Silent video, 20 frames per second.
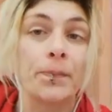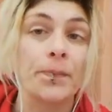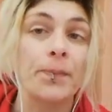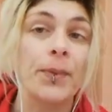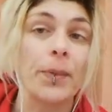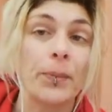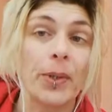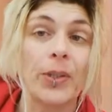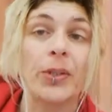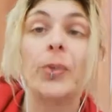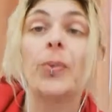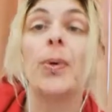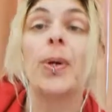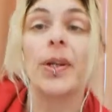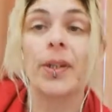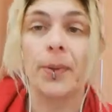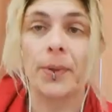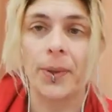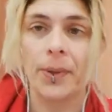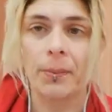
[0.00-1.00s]
when you
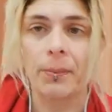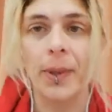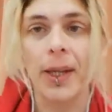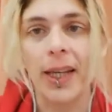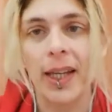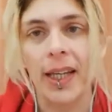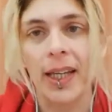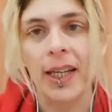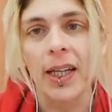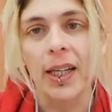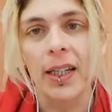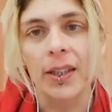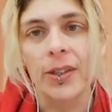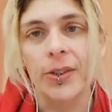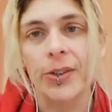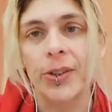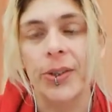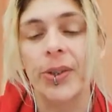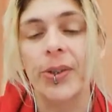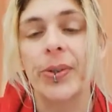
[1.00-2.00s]
work with me
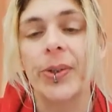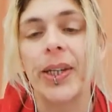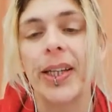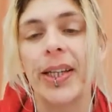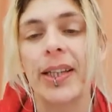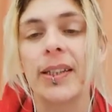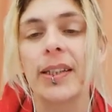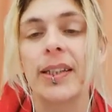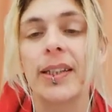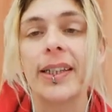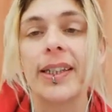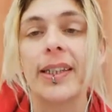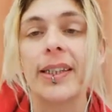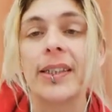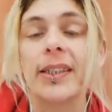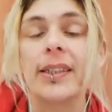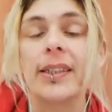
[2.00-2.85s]
to heal the